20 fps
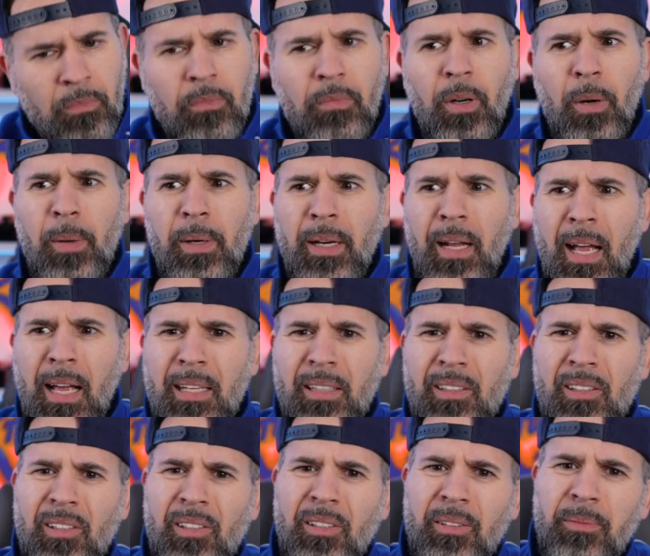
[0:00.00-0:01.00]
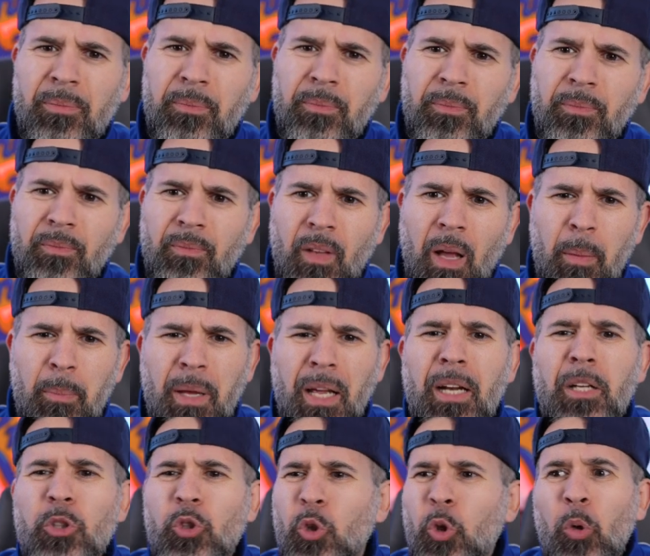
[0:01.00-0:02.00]
Very nice. I'm
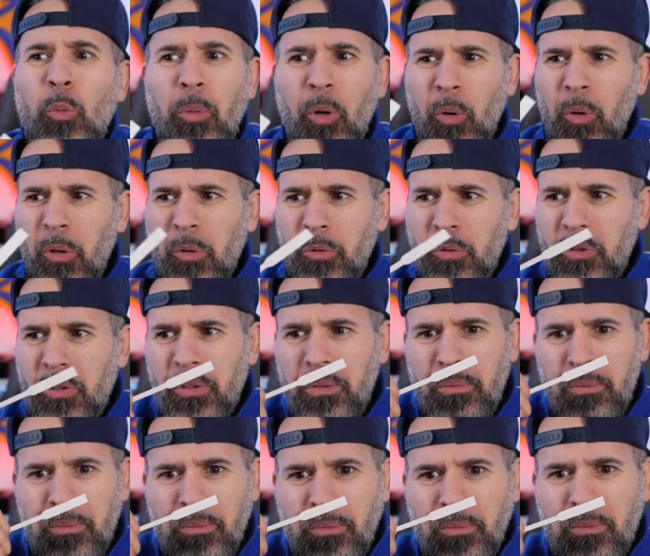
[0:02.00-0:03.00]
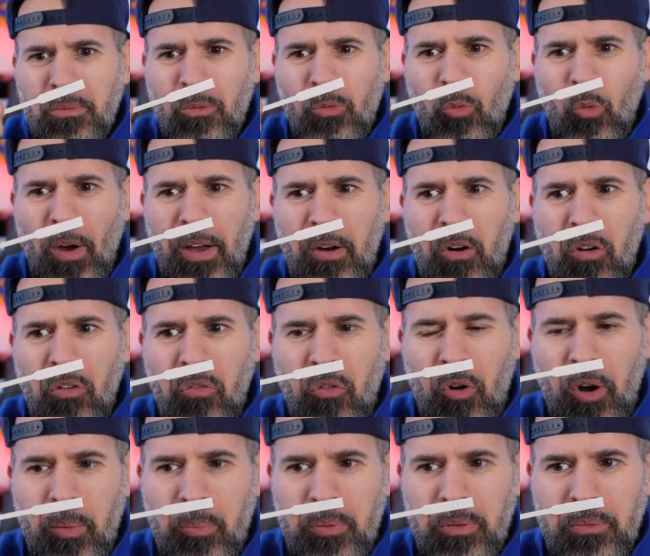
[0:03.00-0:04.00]
getting tuberose right off
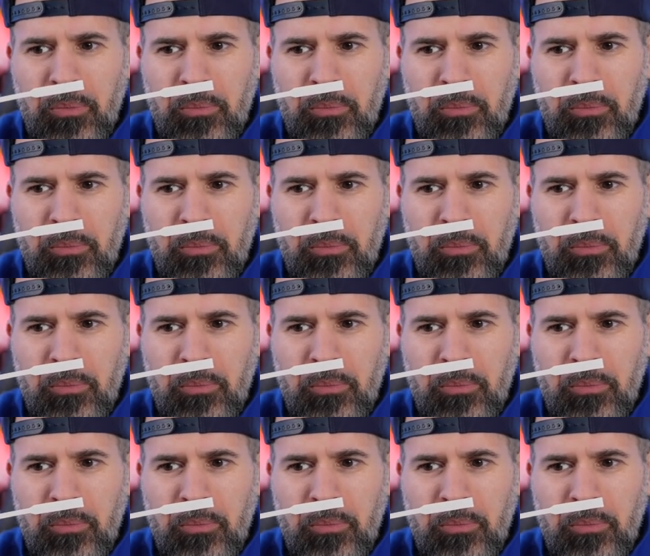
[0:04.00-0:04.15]
rip.